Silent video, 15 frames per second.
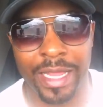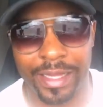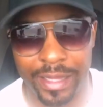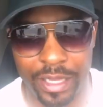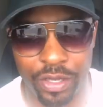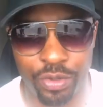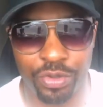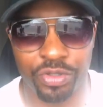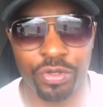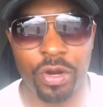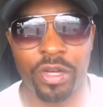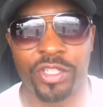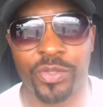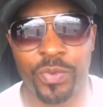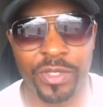And then you
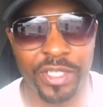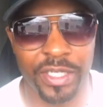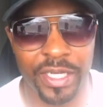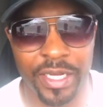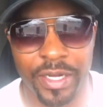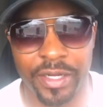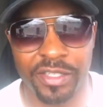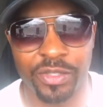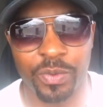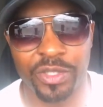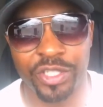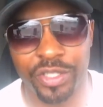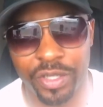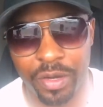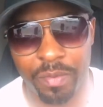start switching gears,
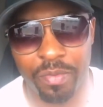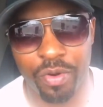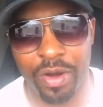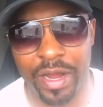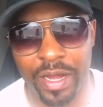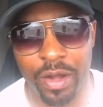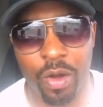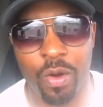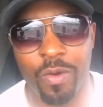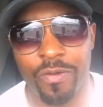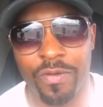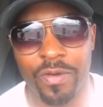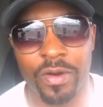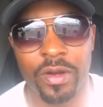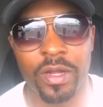switching your brain
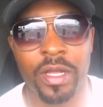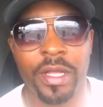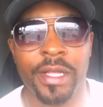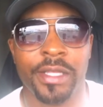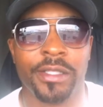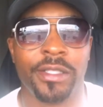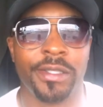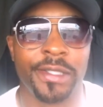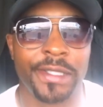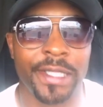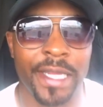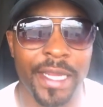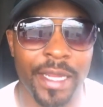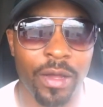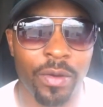over to
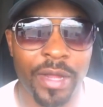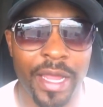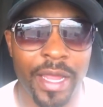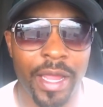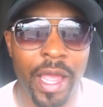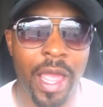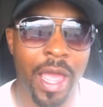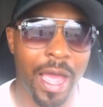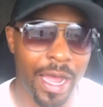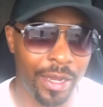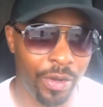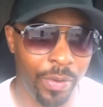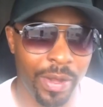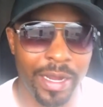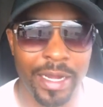saying, okay, I
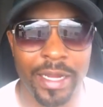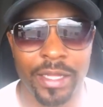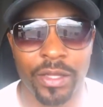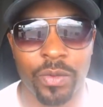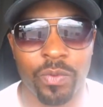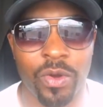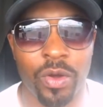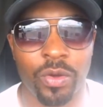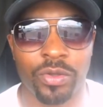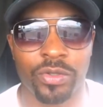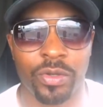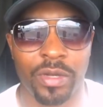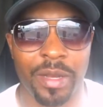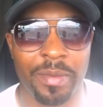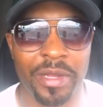know I got to hit the road,
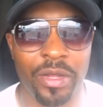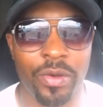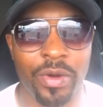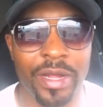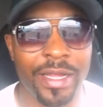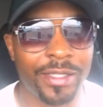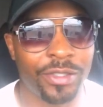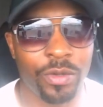so let me go ahead.